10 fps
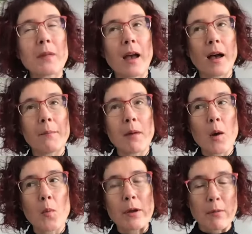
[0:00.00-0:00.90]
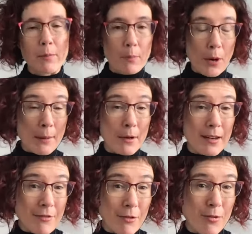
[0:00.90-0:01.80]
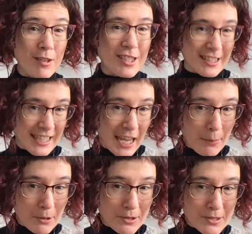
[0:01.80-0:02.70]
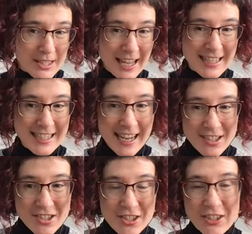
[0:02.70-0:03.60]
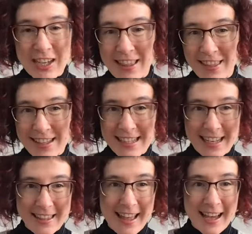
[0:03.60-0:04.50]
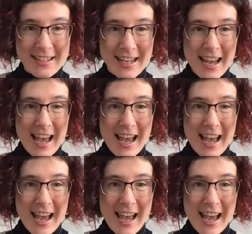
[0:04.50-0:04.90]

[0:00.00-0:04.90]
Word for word: um, we were primarily focused on cables and texture and things like that.